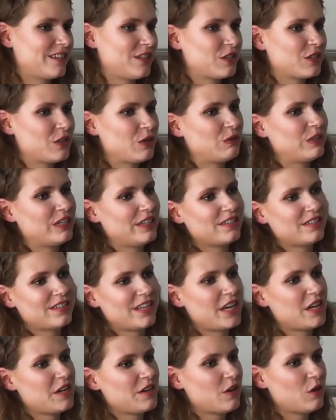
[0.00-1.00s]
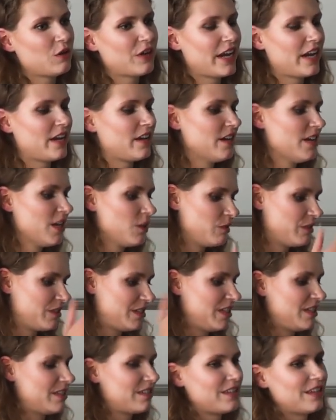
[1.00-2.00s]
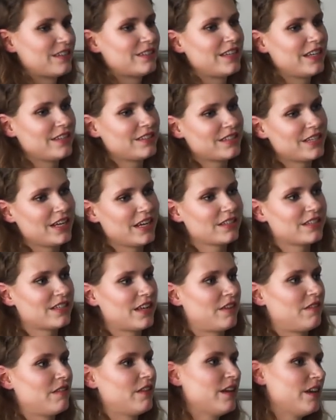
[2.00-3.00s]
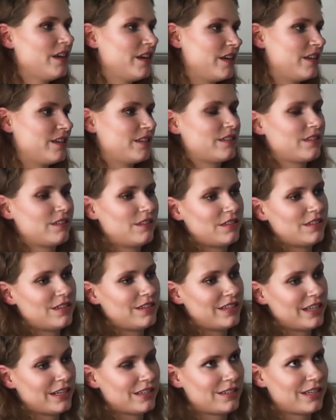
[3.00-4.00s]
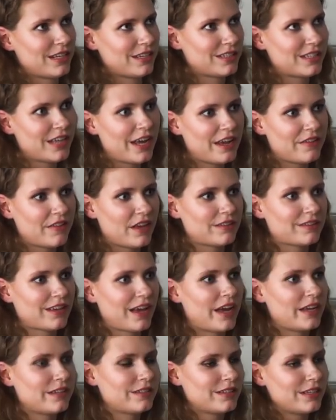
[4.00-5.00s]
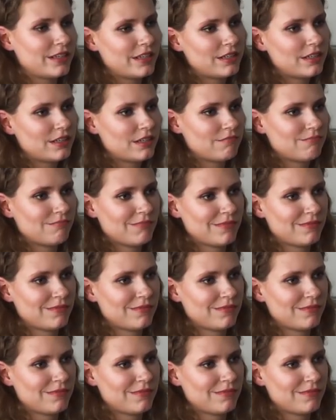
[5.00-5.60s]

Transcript: You can only say, okay, we see the statistics, and in the statistics say that 30